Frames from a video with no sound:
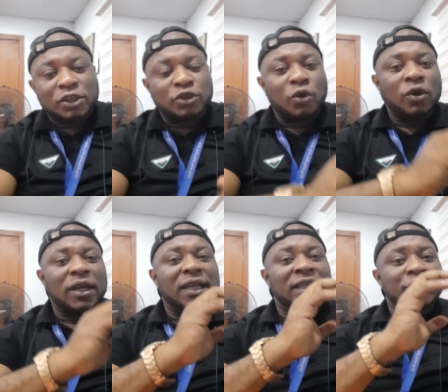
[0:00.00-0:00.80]
So,
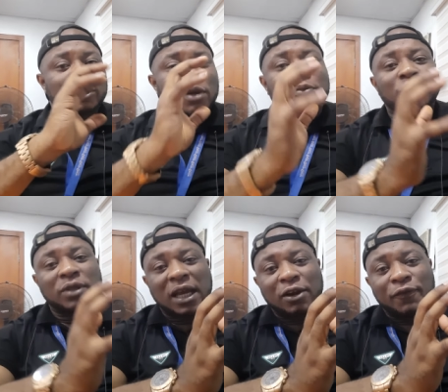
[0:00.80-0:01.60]
the sum
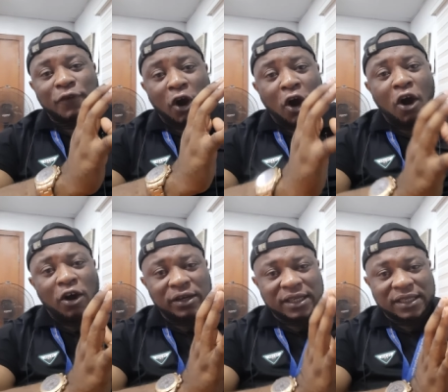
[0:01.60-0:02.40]
total of
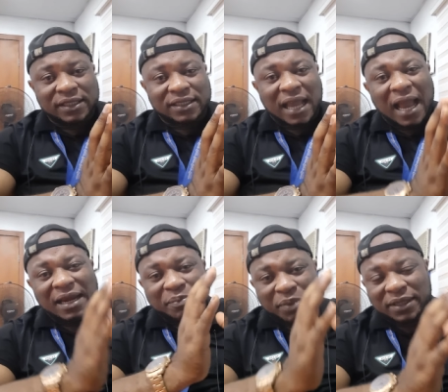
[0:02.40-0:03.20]
all these are
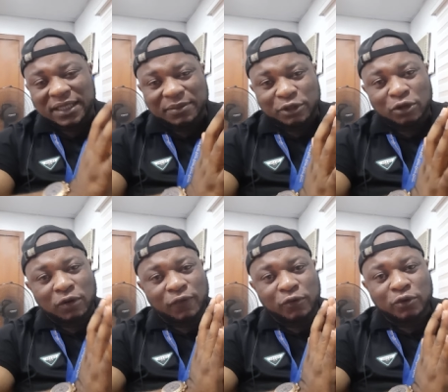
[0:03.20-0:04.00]
the perception
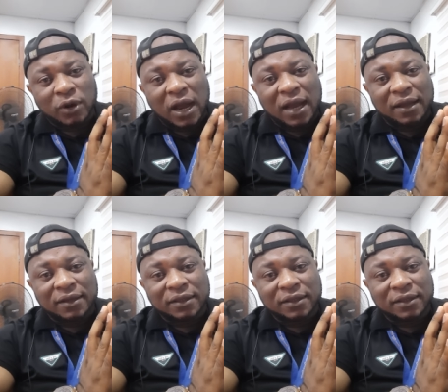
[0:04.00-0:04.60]
of who you are.